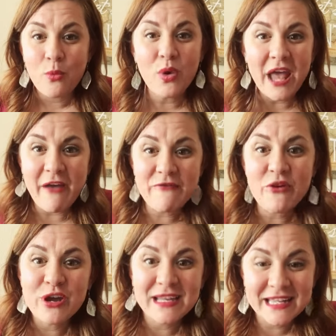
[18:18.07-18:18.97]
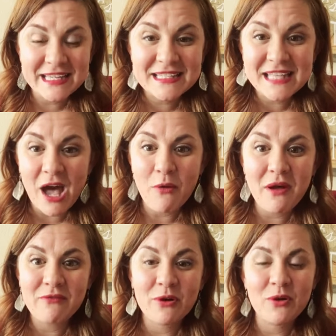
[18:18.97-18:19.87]
Whatever it is,
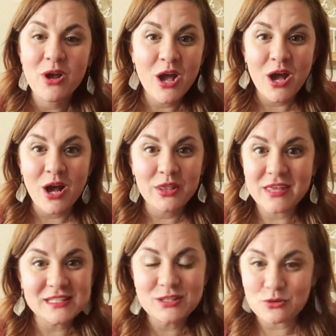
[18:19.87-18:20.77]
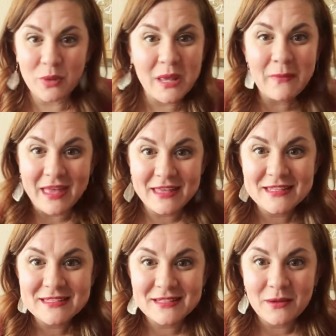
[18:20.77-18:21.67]
however this dream
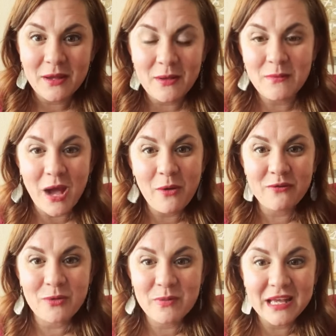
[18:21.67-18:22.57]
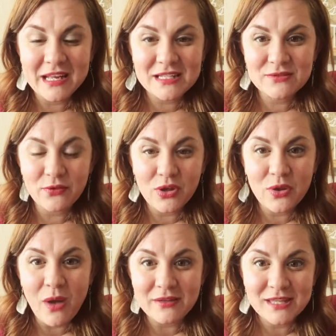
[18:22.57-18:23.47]
is, and however big it is for
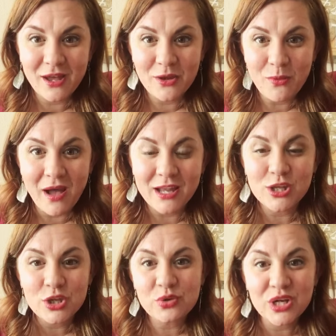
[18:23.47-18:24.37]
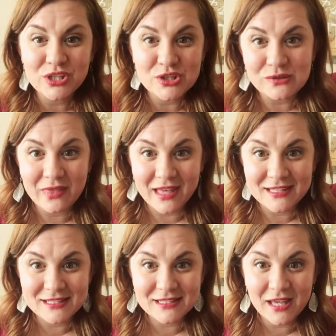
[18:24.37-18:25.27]
you, I'll tell you what, you can do
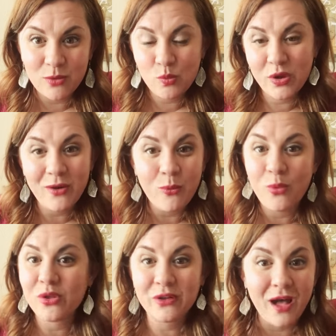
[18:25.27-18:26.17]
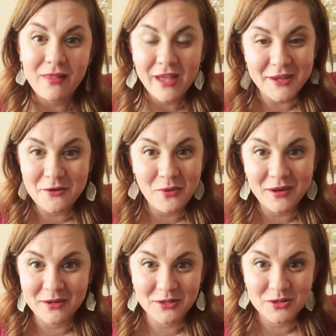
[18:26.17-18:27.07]
this. And we will not let you
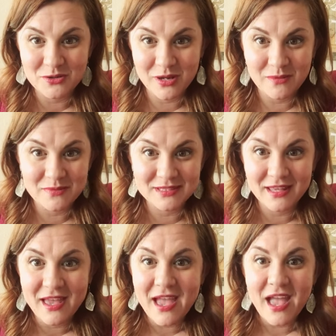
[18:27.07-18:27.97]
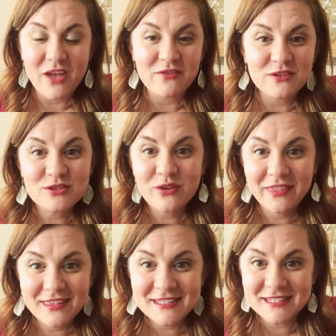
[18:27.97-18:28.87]
quit on your dreams. If you
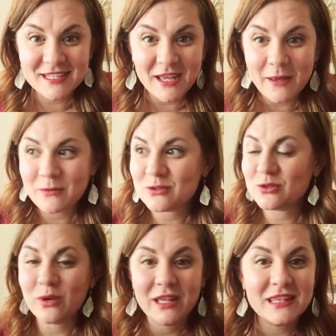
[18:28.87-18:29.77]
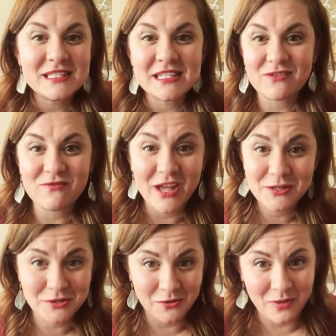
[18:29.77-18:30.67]
join this team, you join this
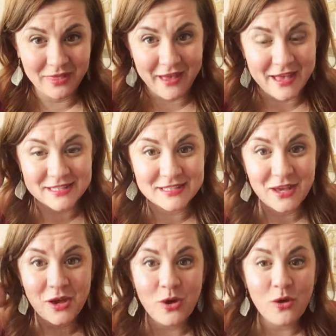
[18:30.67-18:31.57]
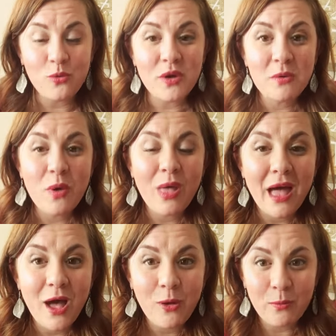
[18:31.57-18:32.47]
adventure with us, we will
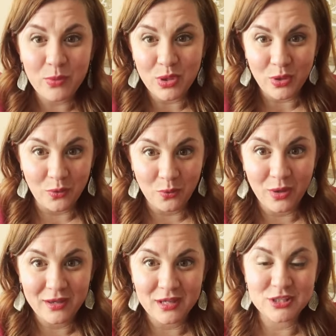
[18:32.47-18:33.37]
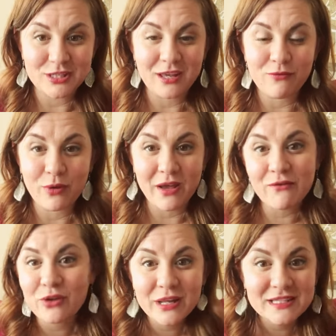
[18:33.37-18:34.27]
help you achieve
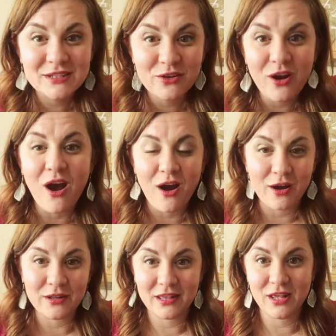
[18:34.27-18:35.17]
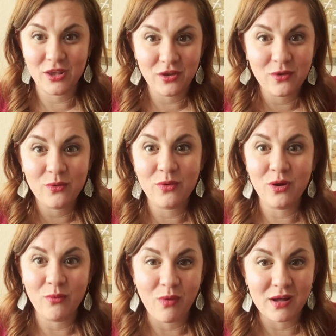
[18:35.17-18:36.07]
whatever it is in your heart that you
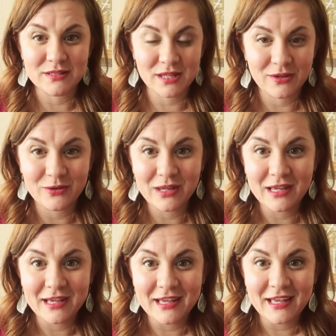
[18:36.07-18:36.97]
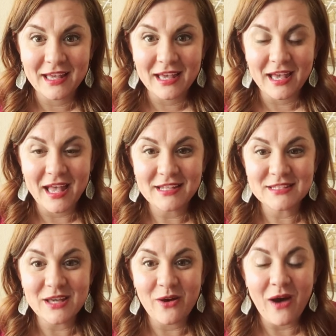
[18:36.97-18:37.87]
want to. And
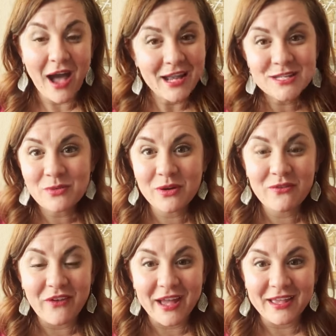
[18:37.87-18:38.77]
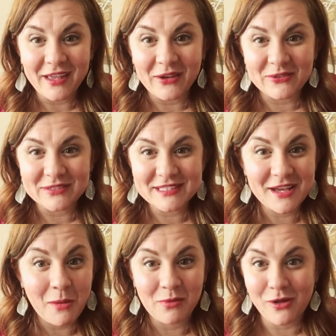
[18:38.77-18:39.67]
so I just want to invite you to
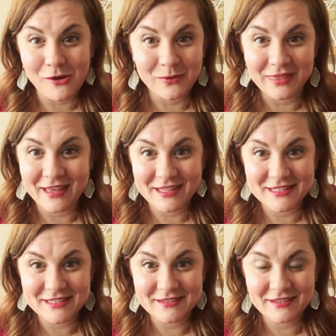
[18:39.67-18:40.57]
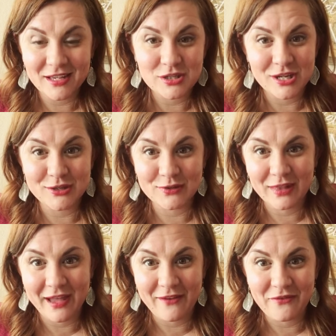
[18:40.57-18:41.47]
come along with us and change your
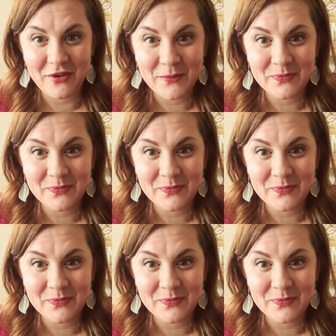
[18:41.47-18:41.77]
life.